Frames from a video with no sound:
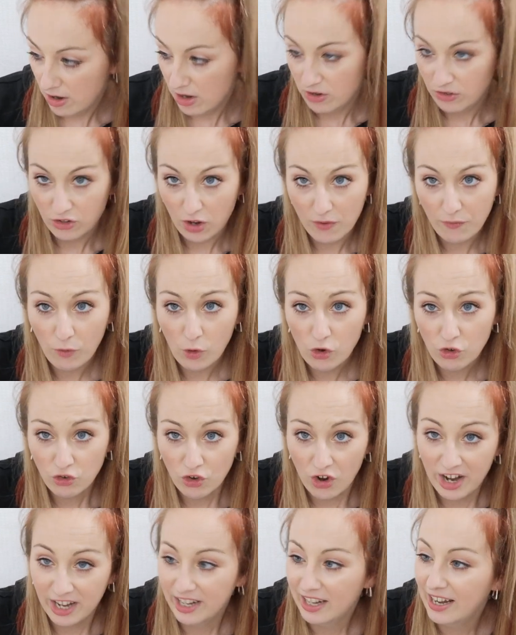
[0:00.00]
So I thought I'd
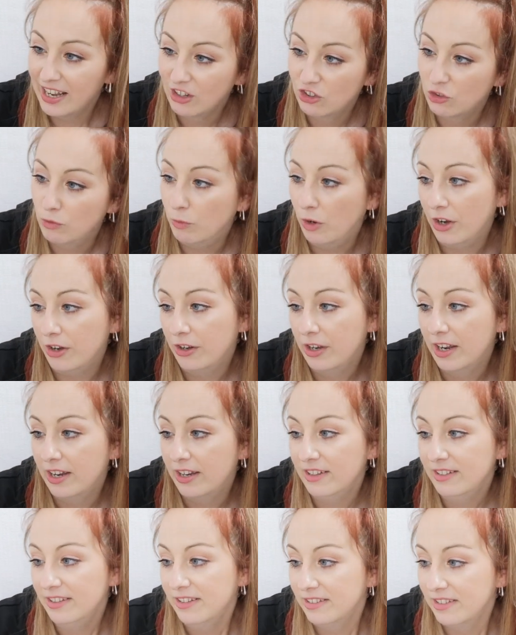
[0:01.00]
try collection one, and
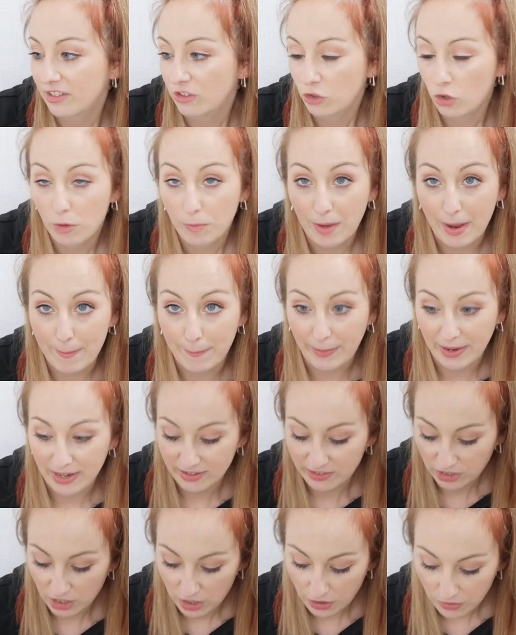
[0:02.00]
this is the top and
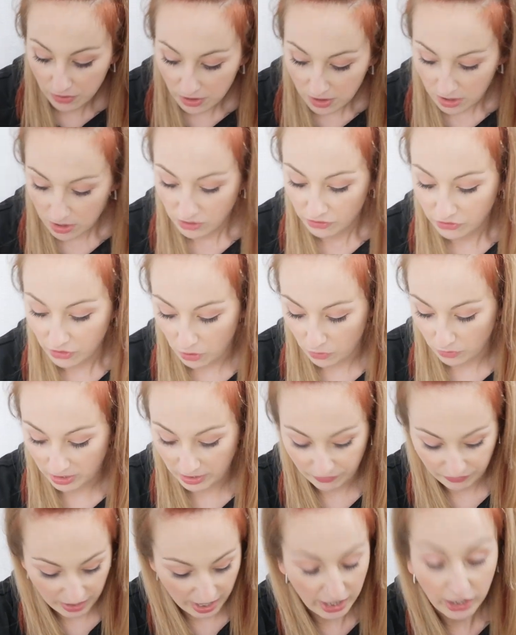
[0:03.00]
base coat, so I'll
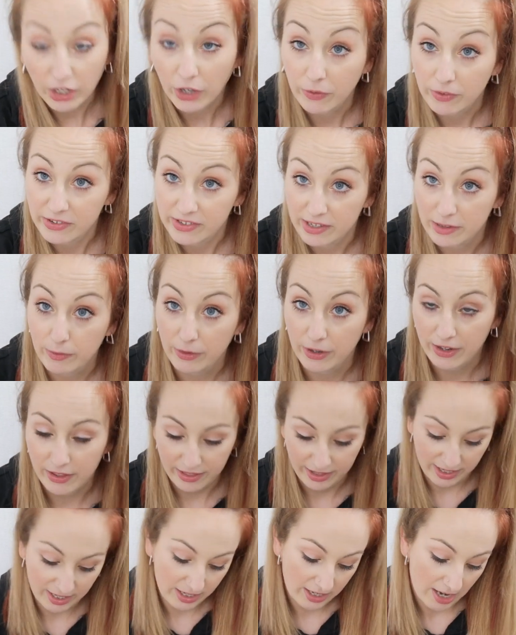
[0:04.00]
give that a go and see what I
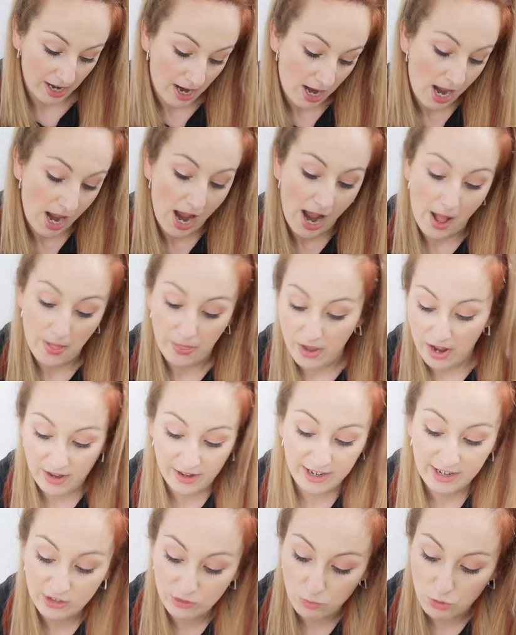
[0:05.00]
think. And then
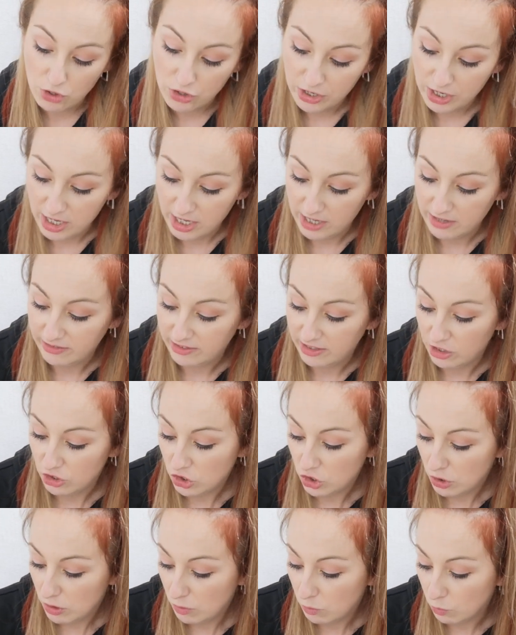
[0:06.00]
this one is the
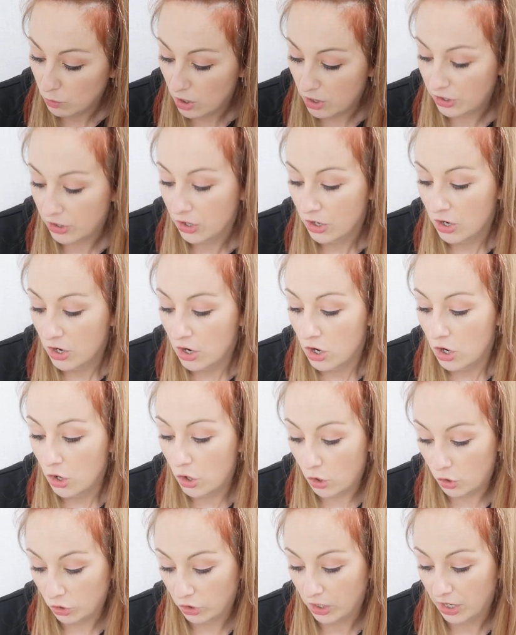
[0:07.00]
2-in-1
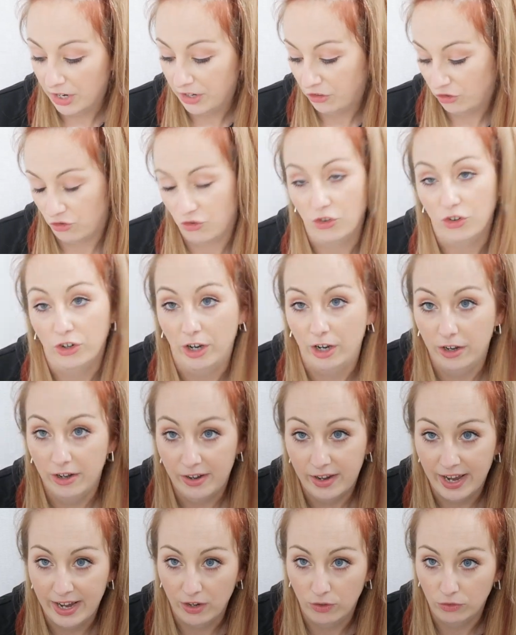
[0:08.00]
Longer and Stronger
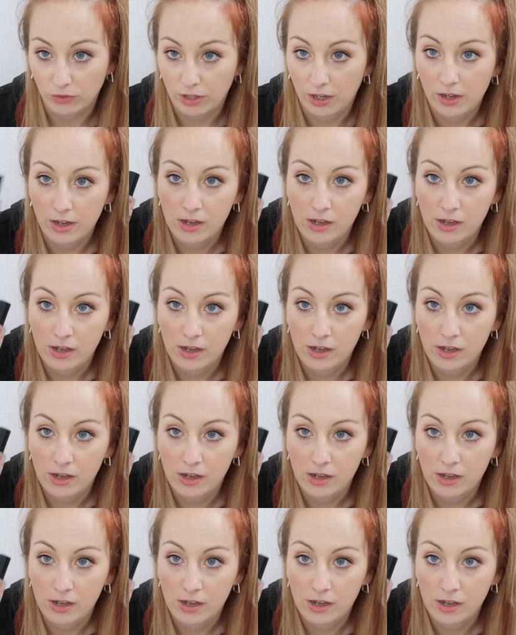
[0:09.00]
Nails.